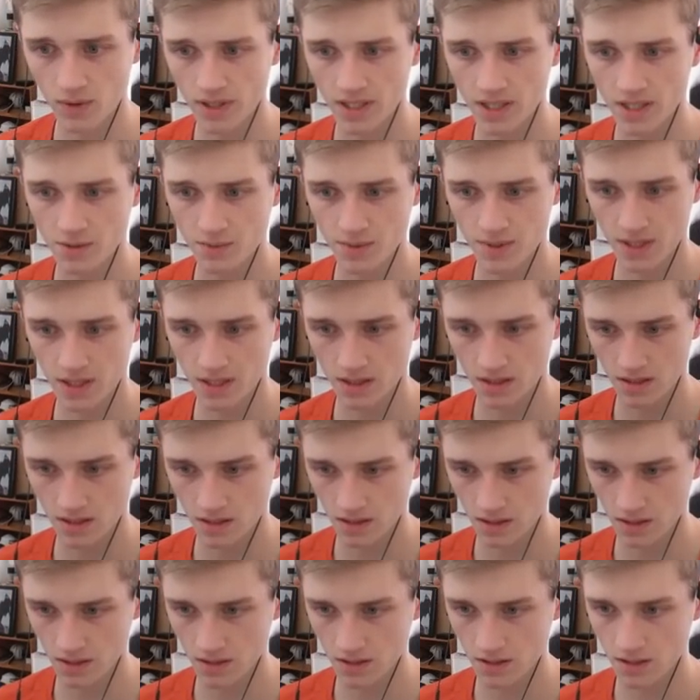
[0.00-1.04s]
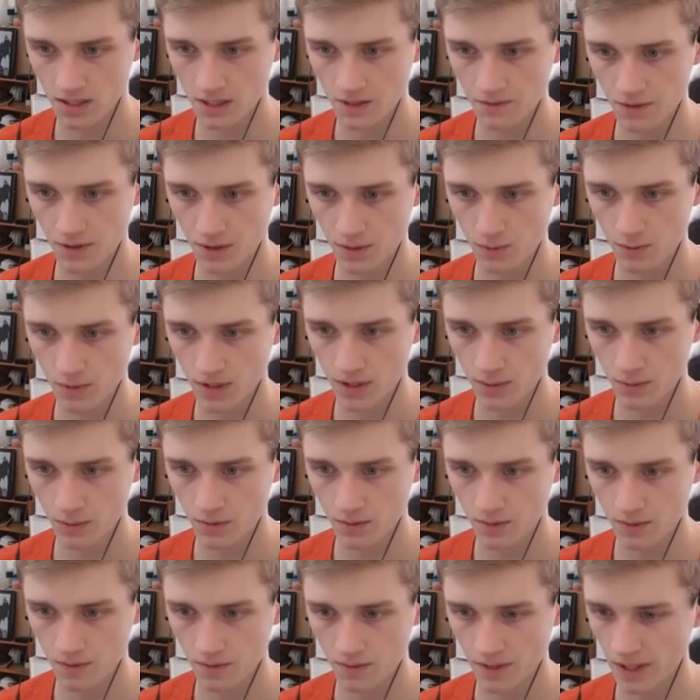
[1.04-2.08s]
oh, I guess we can see if we can win it with